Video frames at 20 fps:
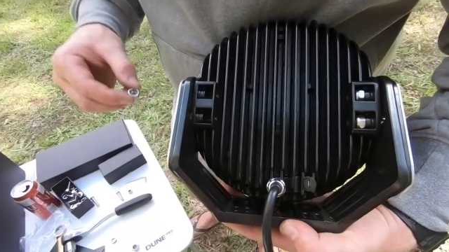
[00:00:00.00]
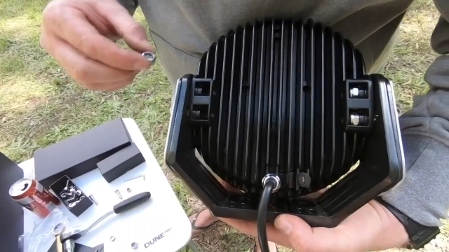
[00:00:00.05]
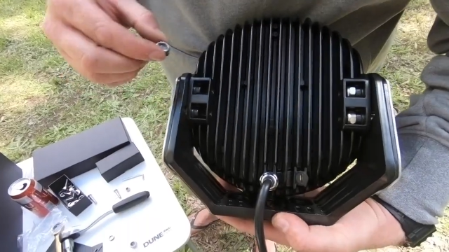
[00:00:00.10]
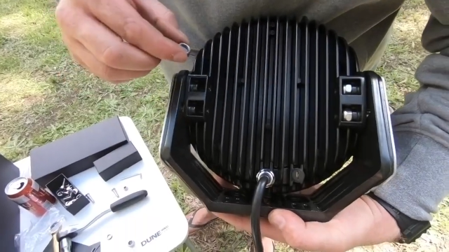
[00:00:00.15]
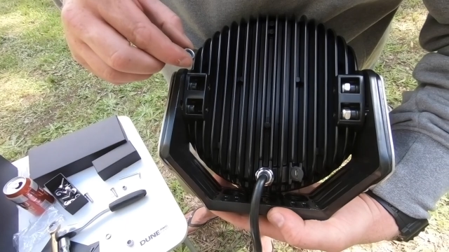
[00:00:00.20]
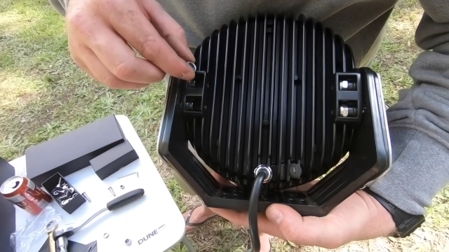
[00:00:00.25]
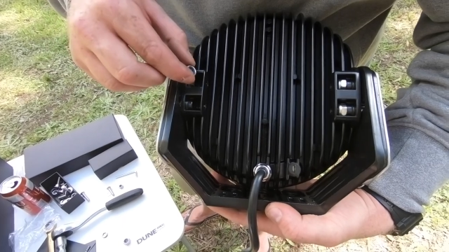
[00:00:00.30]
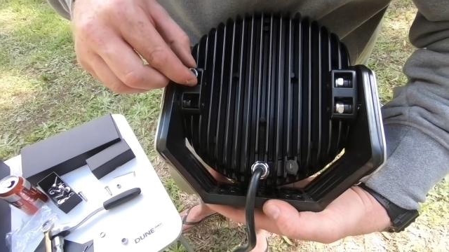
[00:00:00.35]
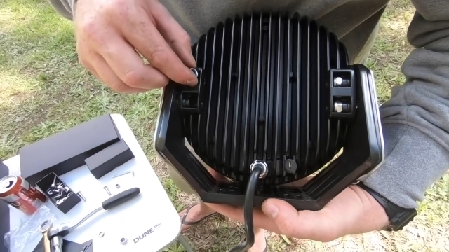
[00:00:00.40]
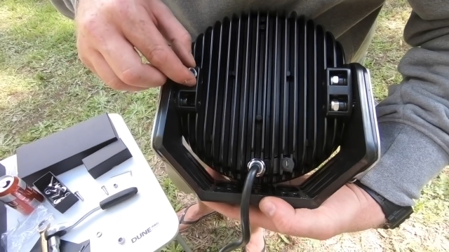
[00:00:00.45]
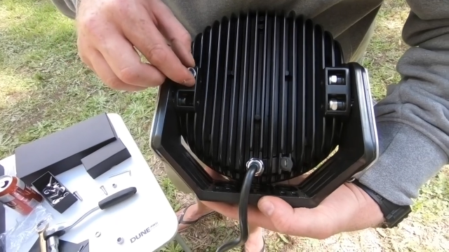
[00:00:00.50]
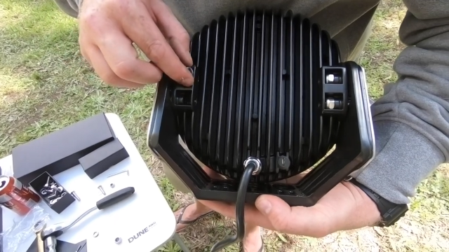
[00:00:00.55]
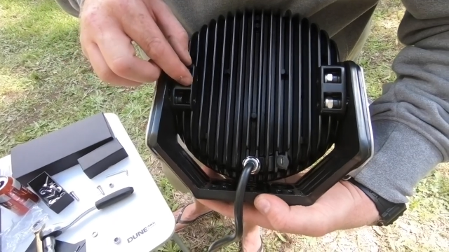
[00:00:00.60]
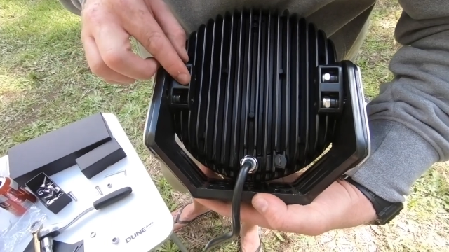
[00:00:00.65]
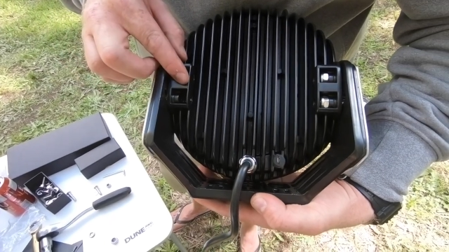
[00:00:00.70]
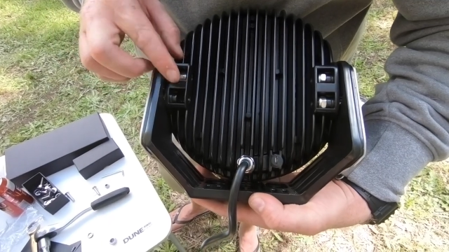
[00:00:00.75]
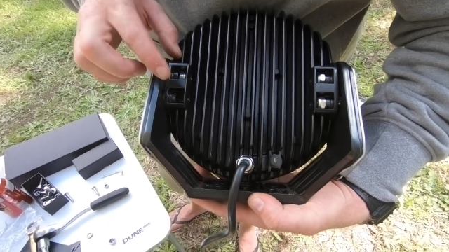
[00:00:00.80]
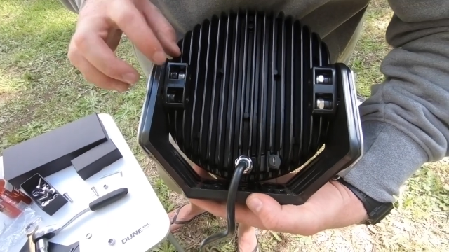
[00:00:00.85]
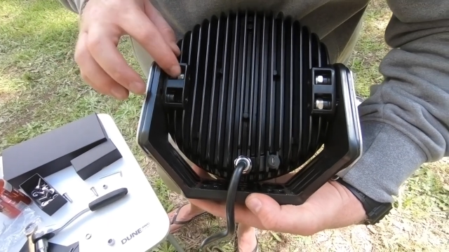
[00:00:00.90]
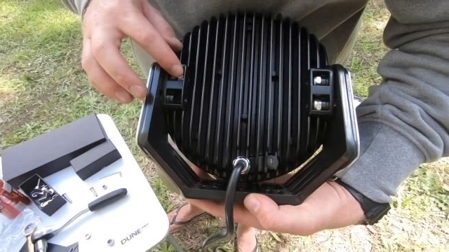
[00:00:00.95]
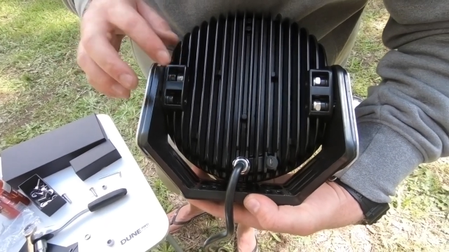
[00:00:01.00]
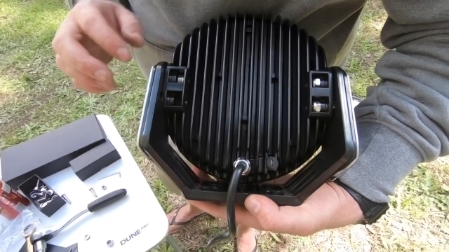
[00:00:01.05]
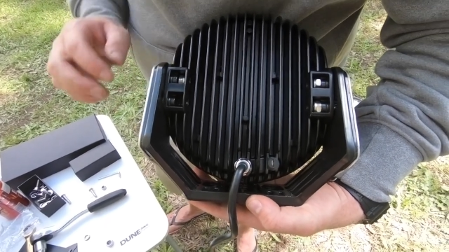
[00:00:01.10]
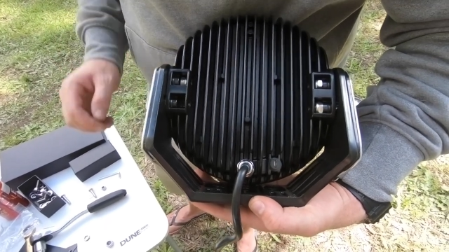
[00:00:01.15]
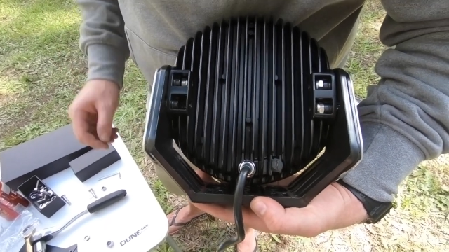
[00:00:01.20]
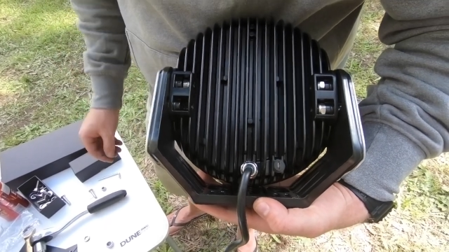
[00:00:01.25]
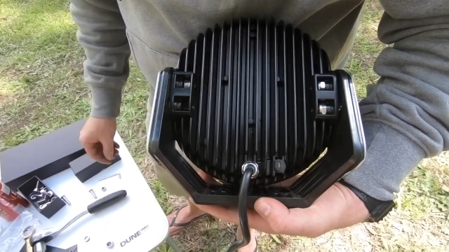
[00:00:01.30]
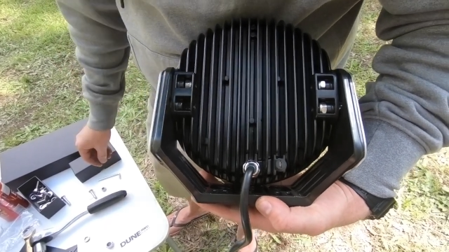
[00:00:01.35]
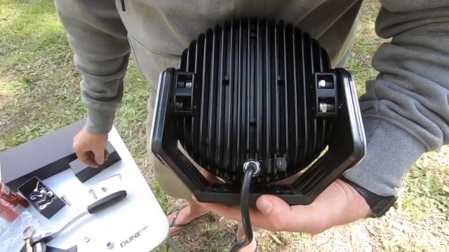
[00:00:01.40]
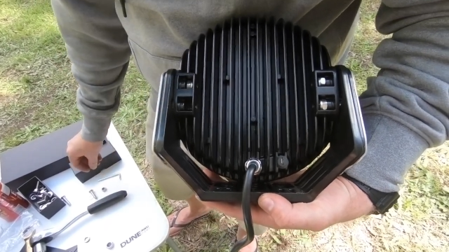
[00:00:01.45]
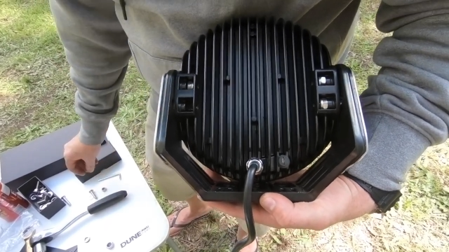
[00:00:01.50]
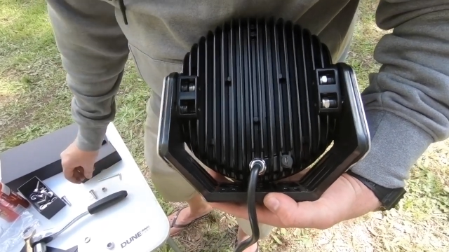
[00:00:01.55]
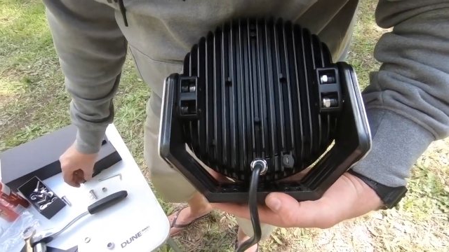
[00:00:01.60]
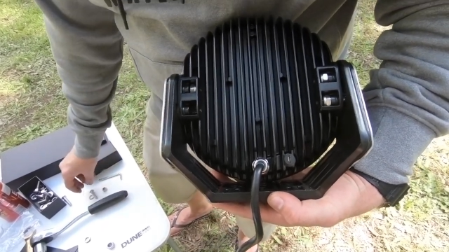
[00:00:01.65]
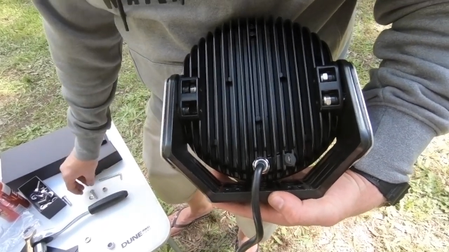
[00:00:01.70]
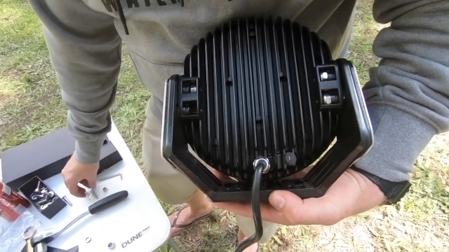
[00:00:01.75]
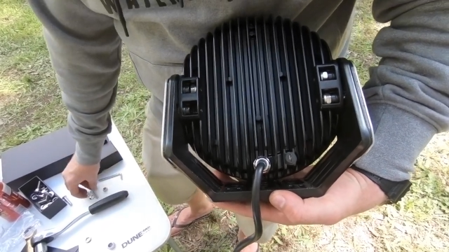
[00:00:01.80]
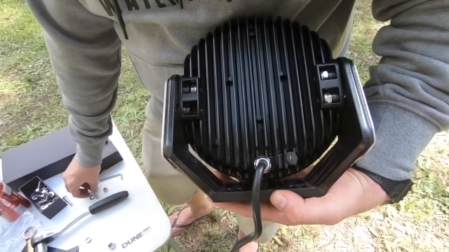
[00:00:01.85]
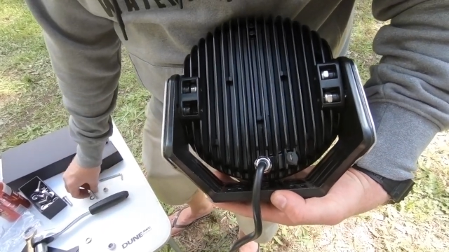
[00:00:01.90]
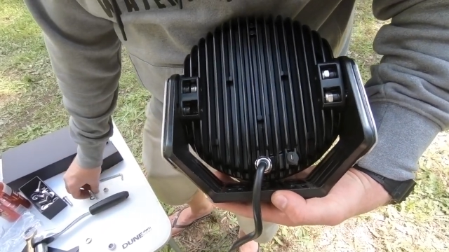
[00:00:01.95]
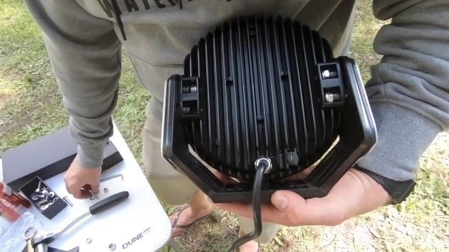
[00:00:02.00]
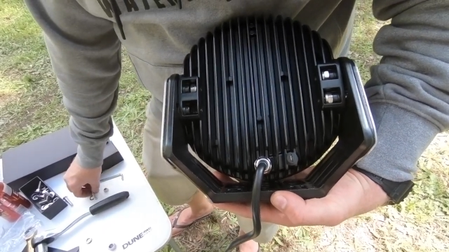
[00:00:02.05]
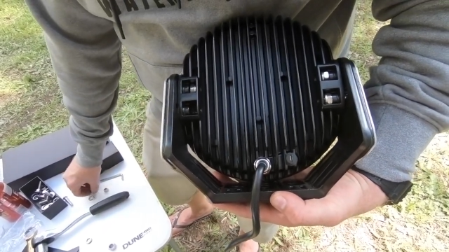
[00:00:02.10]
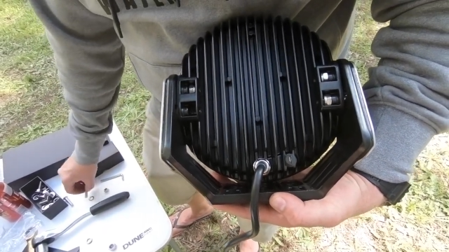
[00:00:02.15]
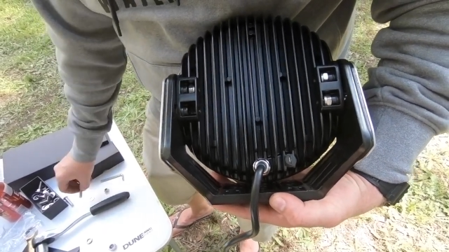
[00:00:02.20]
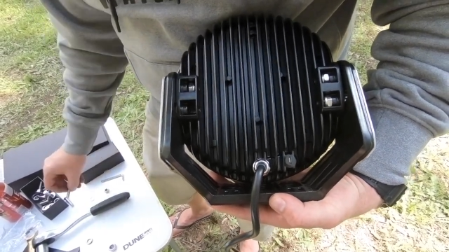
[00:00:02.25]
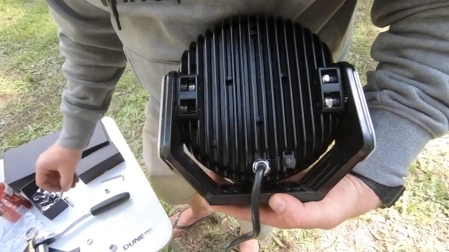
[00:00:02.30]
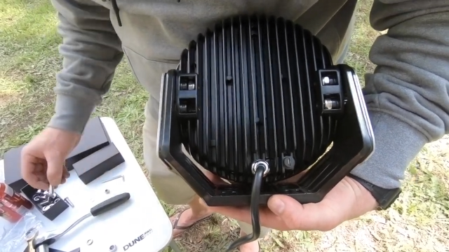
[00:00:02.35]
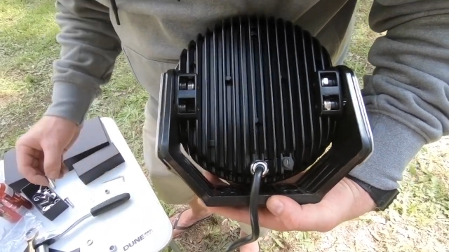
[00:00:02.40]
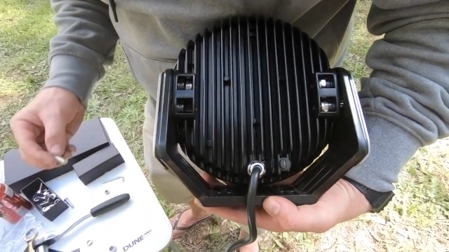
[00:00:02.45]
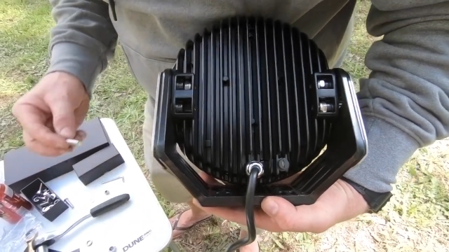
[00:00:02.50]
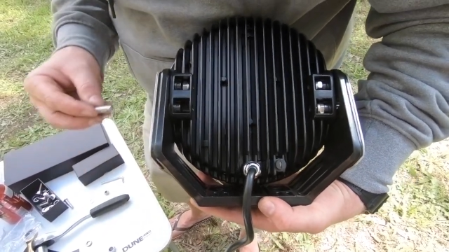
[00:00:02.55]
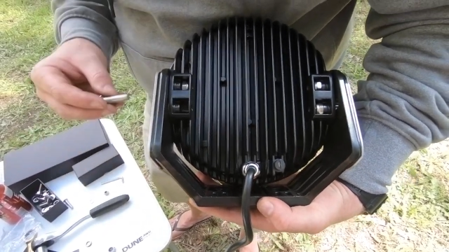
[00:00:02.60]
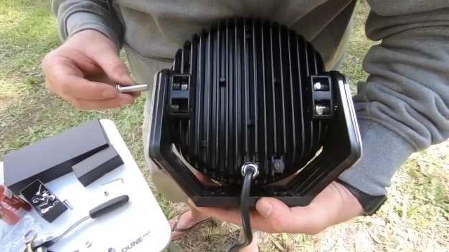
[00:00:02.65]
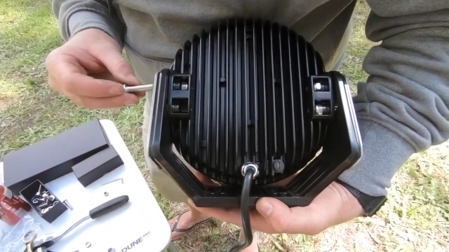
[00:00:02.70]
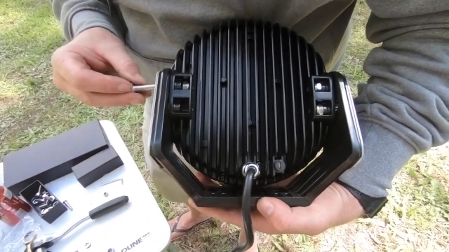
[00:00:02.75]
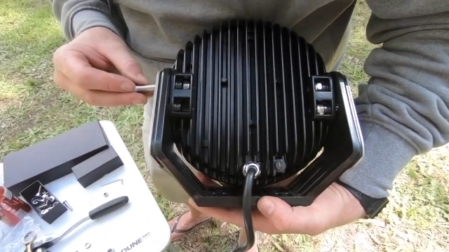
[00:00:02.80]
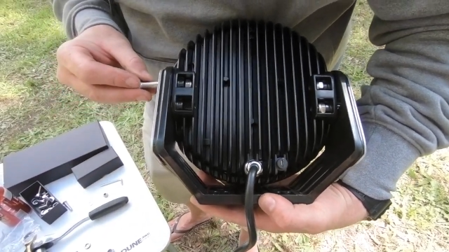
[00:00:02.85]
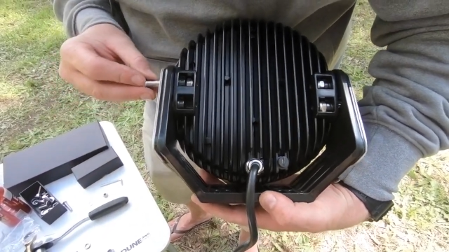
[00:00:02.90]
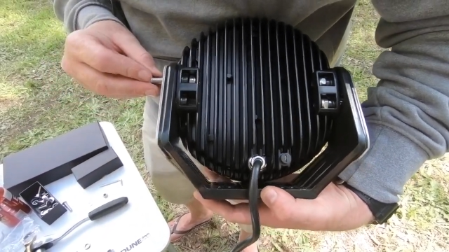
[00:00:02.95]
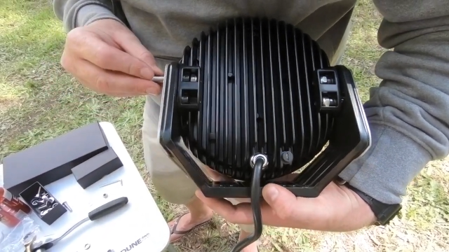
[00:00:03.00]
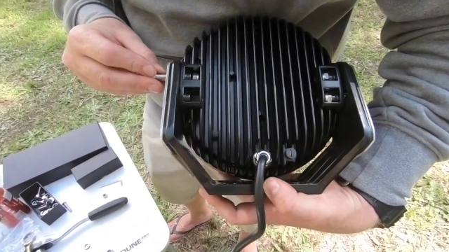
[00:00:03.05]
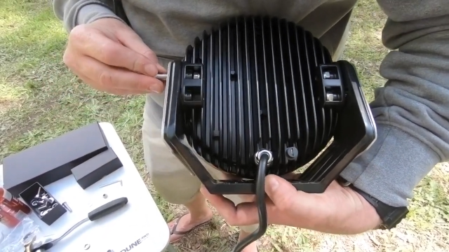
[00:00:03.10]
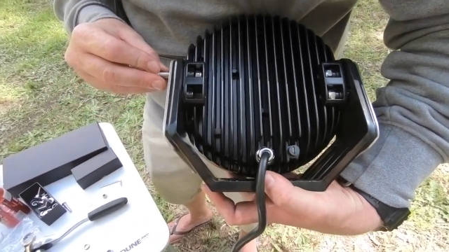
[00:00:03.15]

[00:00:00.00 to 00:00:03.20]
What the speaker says: Nobody's mouth can be seen.